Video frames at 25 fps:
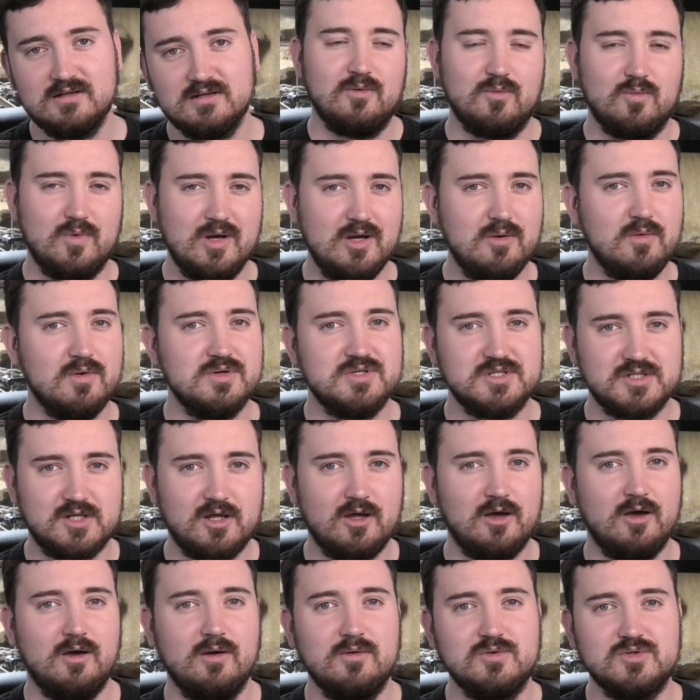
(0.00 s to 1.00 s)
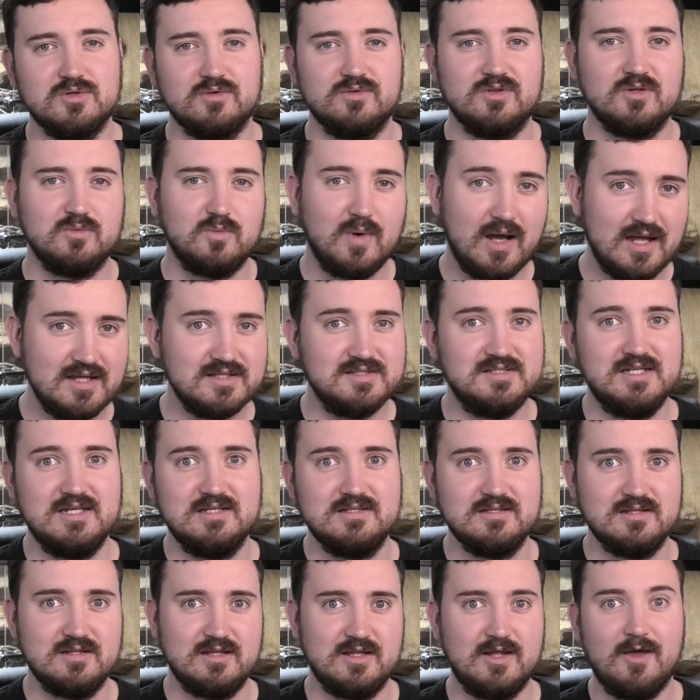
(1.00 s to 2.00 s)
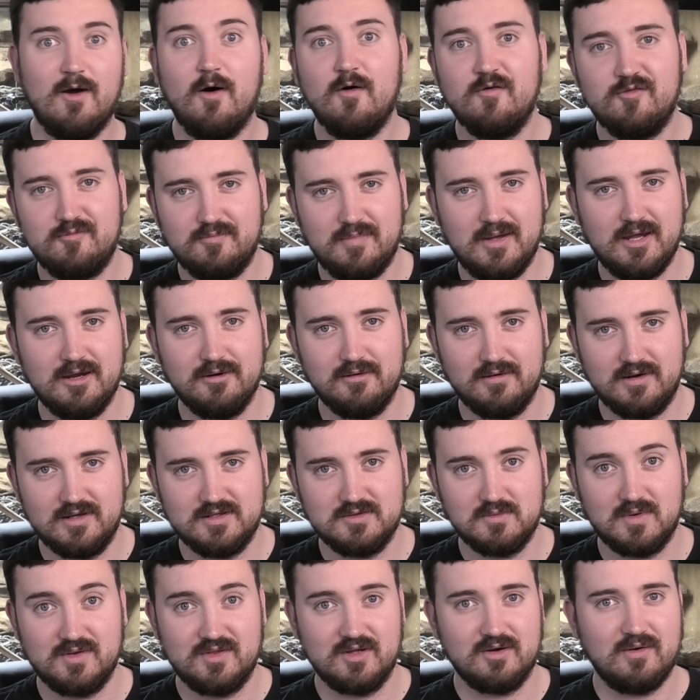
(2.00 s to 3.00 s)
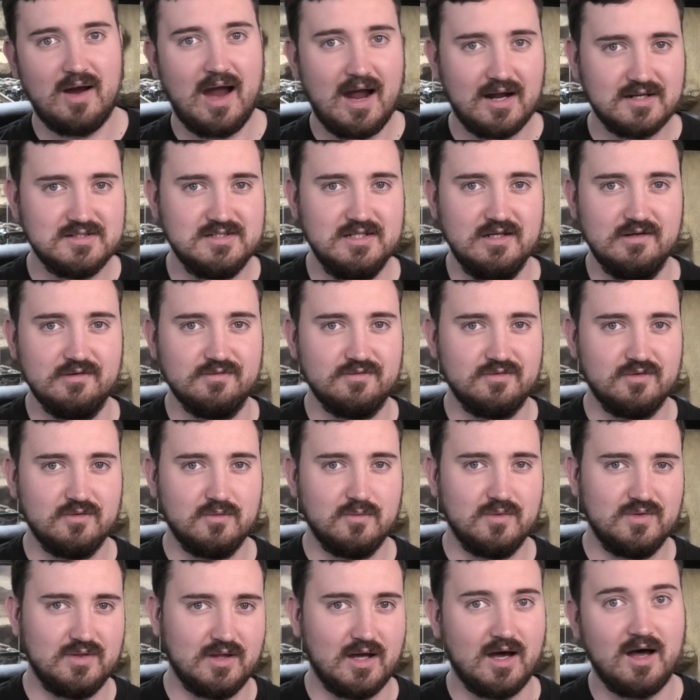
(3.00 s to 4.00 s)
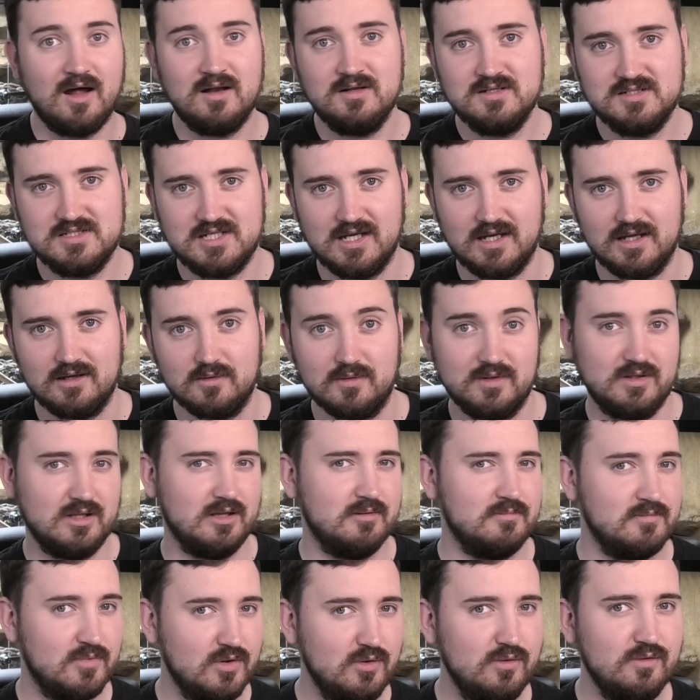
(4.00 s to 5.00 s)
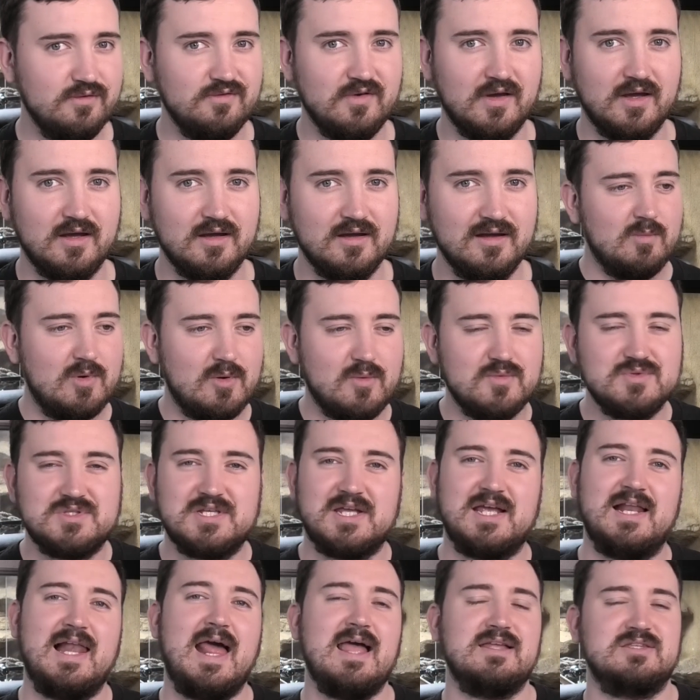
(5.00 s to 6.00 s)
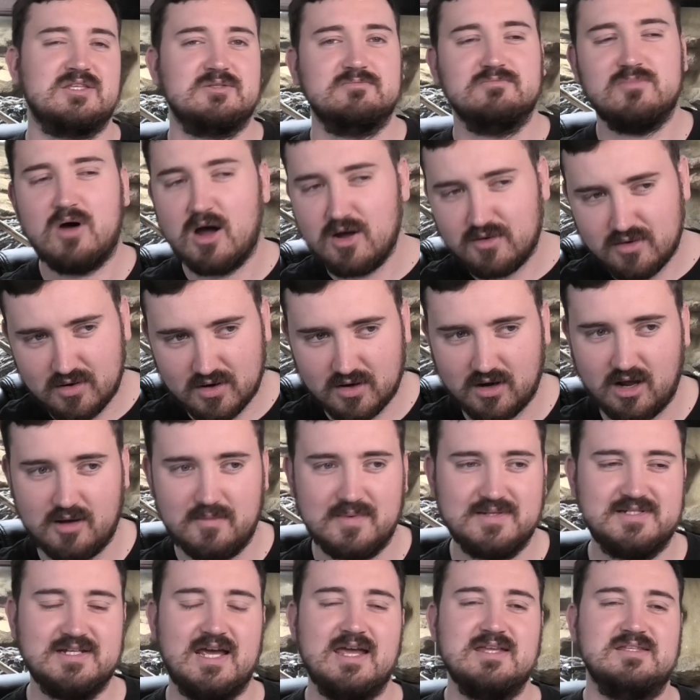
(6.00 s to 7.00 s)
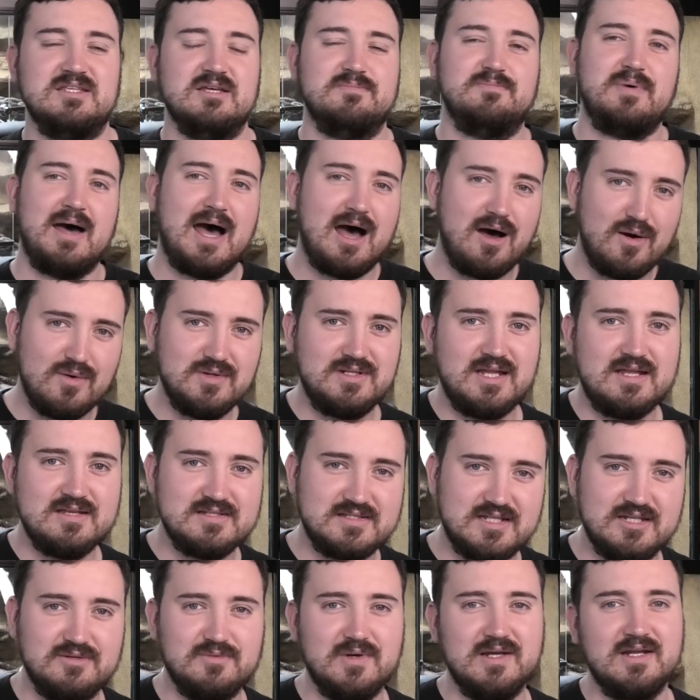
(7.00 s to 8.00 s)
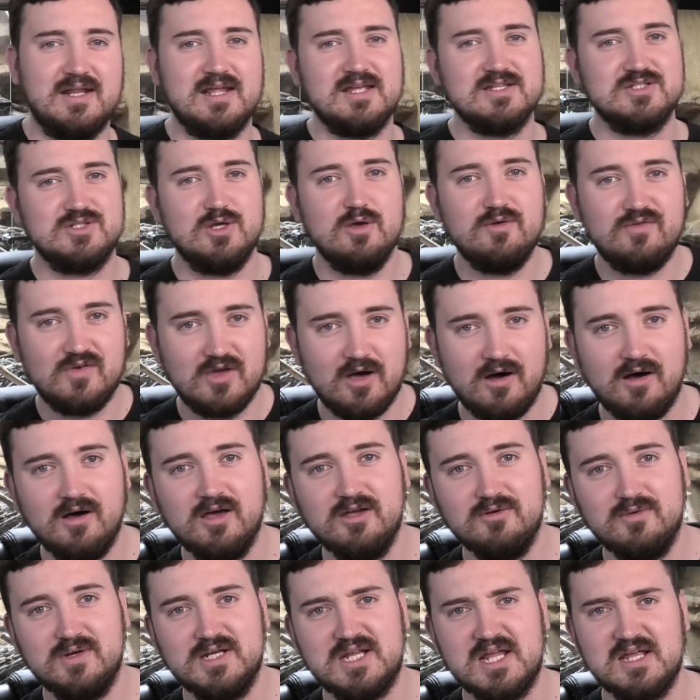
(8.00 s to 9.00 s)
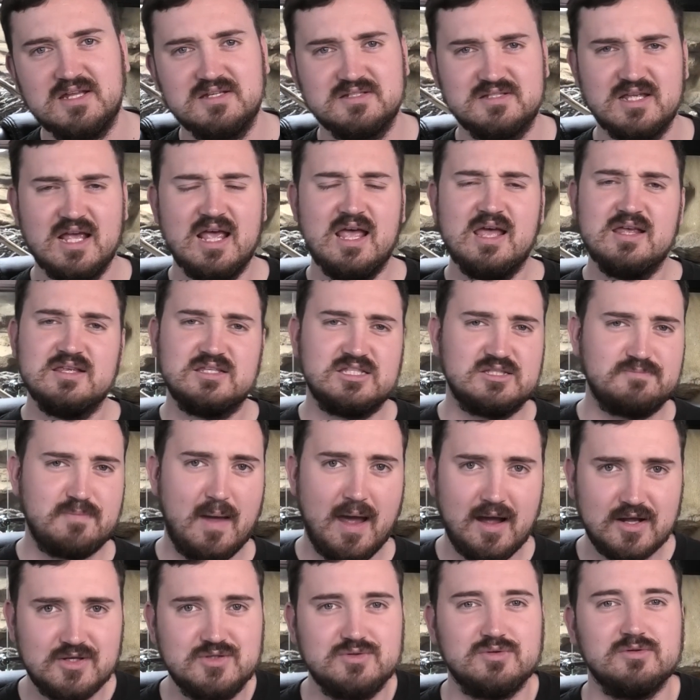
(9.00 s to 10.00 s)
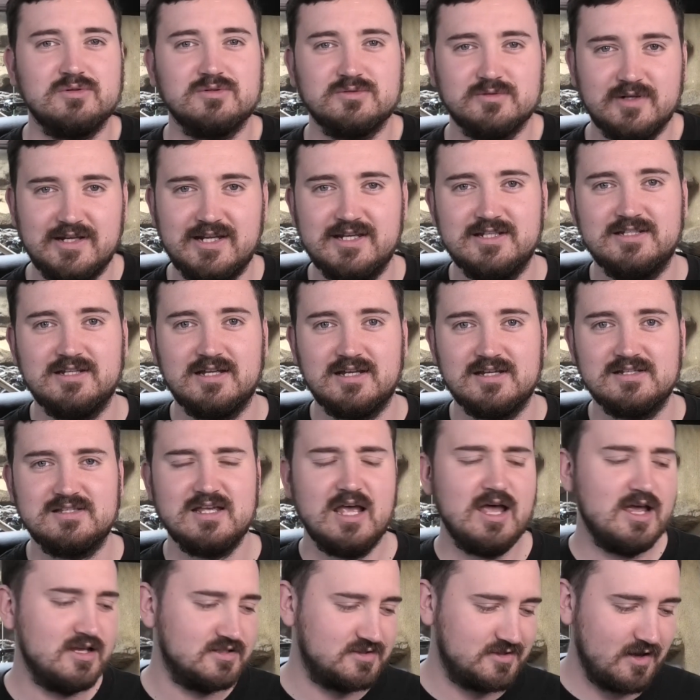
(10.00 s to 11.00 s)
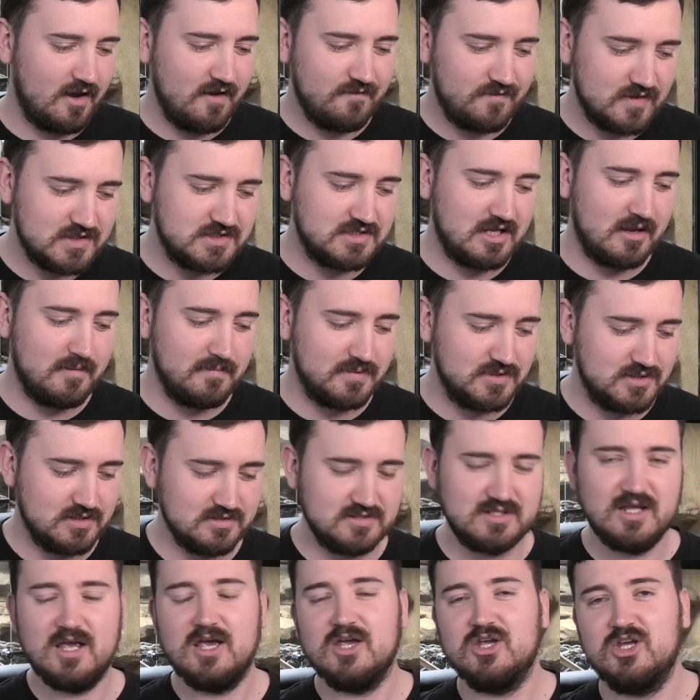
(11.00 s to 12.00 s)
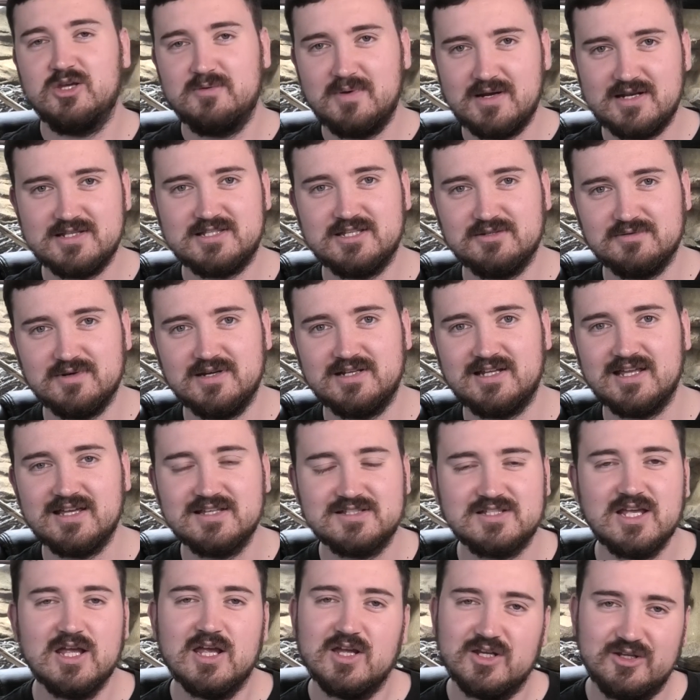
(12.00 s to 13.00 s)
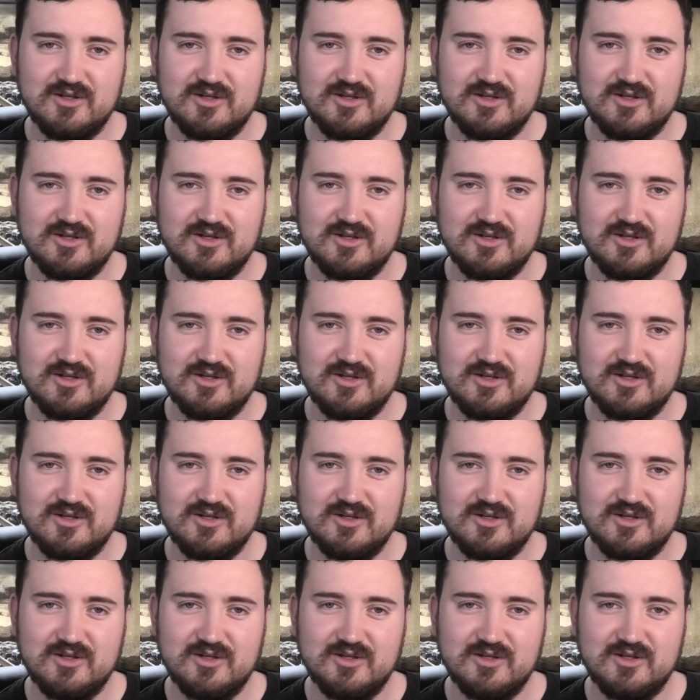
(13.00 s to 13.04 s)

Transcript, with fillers: We want to go during the wet season, the off period, when they're active, when they're hunting, when they're moving. We want to collect microclimate data, power density readings, UVI readings, spectral readings, surface temperatures, humidity readings.